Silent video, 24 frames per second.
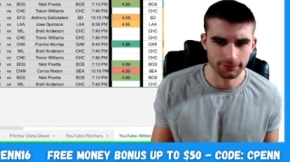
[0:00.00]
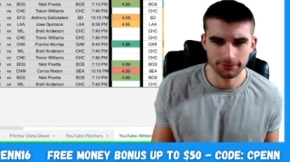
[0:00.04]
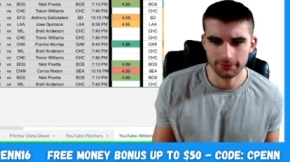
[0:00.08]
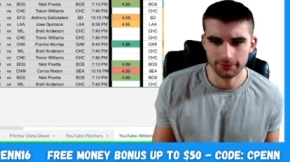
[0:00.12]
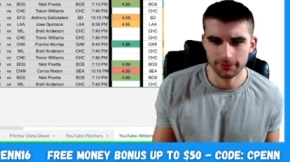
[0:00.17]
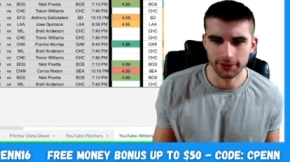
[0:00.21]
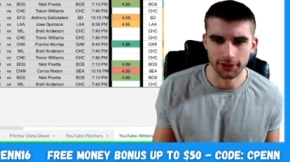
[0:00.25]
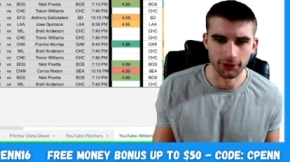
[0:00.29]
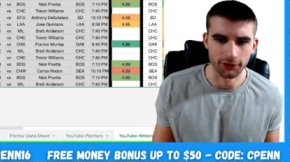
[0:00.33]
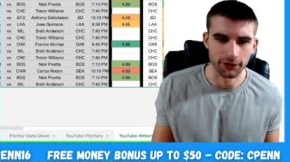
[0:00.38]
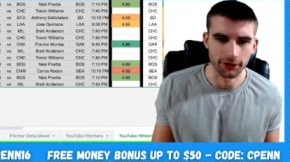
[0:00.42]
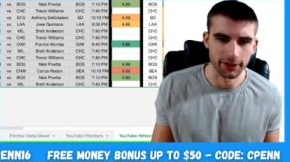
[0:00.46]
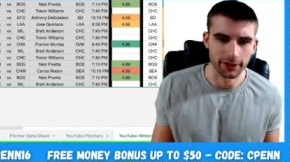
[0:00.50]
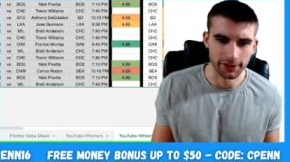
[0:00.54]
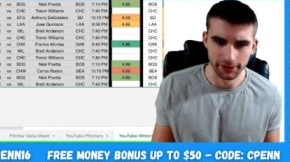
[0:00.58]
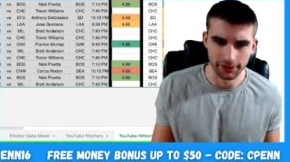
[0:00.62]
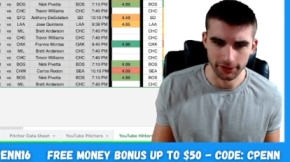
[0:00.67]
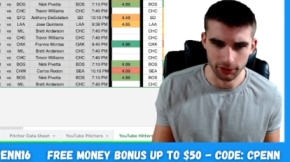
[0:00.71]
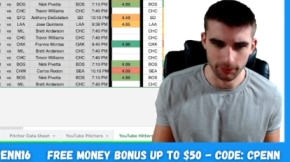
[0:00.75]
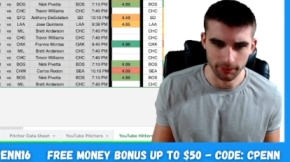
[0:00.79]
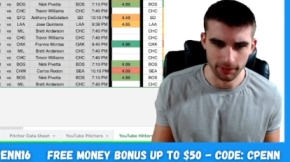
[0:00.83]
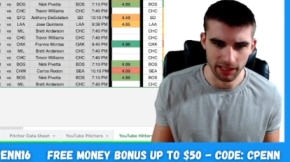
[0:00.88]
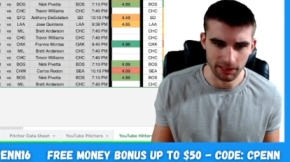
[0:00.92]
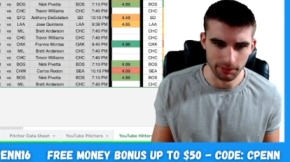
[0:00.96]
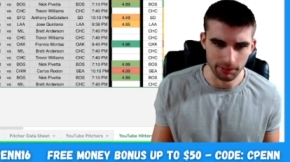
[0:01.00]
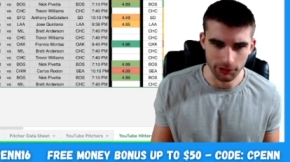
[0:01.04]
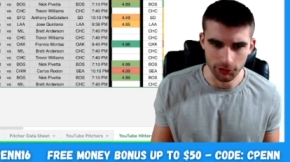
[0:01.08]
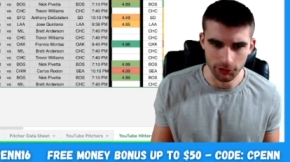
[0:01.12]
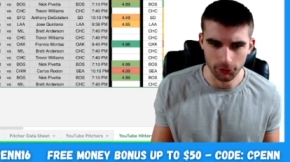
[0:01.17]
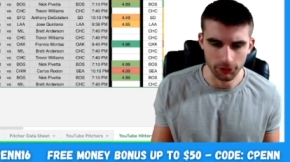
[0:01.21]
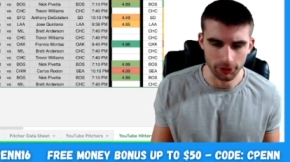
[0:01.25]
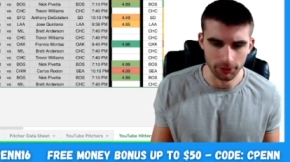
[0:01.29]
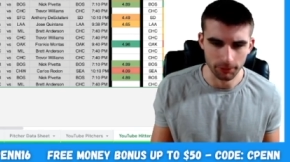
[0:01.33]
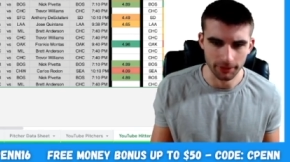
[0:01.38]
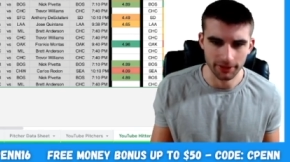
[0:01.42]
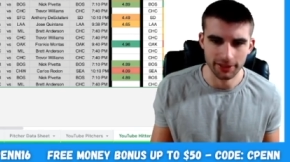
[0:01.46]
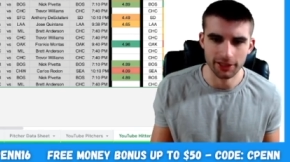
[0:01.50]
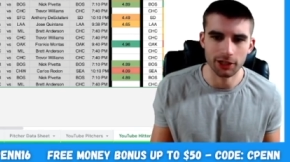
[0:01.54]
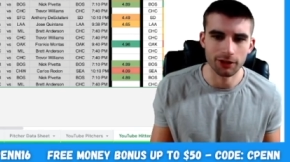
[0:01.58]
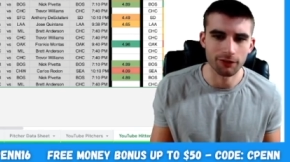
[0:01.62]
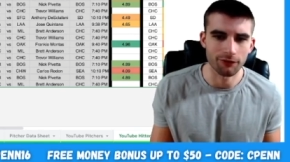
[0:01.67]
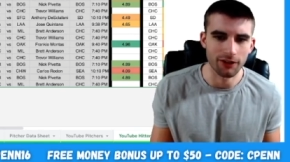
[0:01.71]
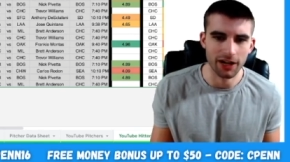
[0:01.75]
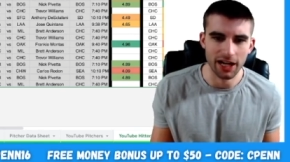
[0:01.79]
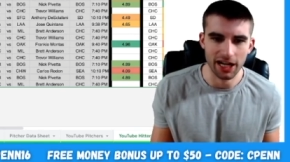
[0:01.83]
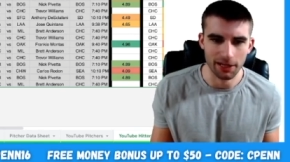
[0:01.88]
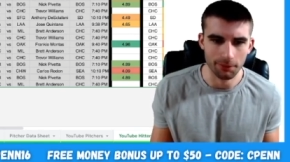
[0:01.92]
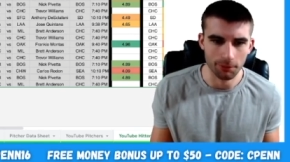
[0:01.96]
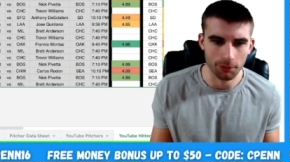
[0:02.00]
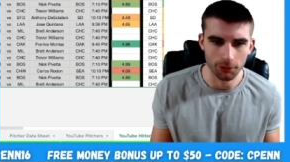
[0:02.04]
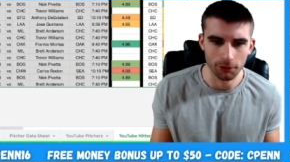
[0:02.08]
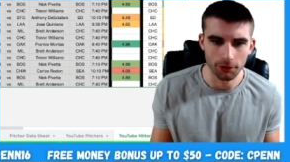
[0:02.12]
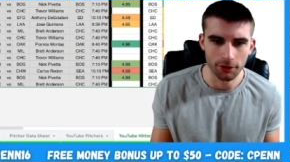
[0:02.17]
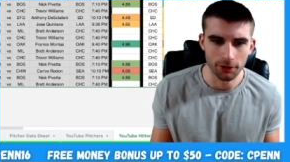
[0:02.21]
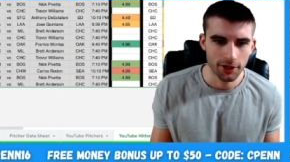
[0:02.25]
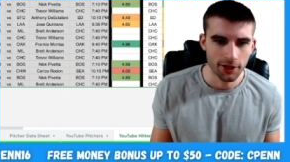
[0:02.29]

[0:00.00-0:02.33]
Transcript: you know, they're hitting near the bottom of the order, but they are viable